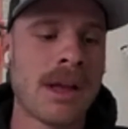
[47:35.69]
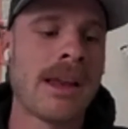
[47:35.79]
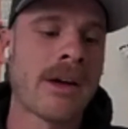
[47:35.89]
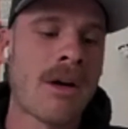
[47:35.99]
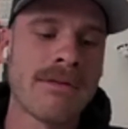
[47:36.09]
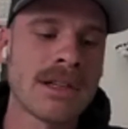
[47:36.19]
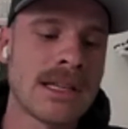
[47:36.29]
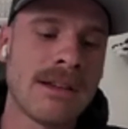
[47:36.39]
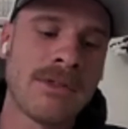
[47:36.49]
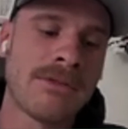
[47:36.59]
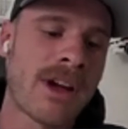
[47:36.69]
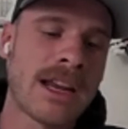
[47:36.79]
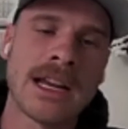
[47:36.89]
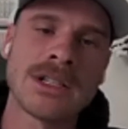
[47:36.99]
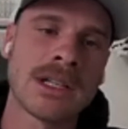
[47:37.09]
But like obviously if you
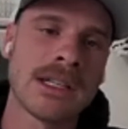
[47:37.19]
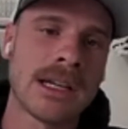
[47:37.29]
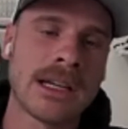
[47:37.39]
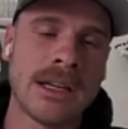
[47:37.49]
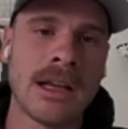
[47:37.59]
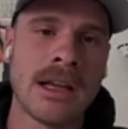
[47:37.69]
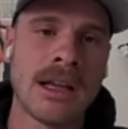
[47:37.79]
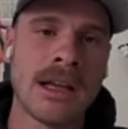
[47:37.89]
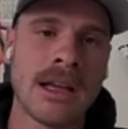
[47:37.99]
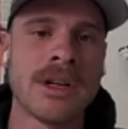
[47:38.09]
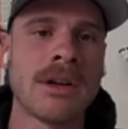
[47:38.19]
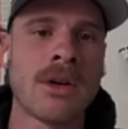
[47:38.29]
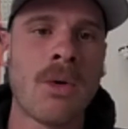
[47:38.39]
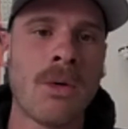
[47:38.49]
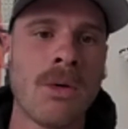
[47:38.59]
financially like you're in a
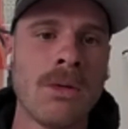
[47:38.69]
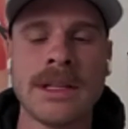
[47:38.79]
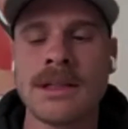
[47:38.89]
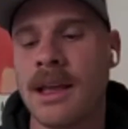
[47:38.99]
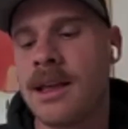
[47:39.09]
hole, it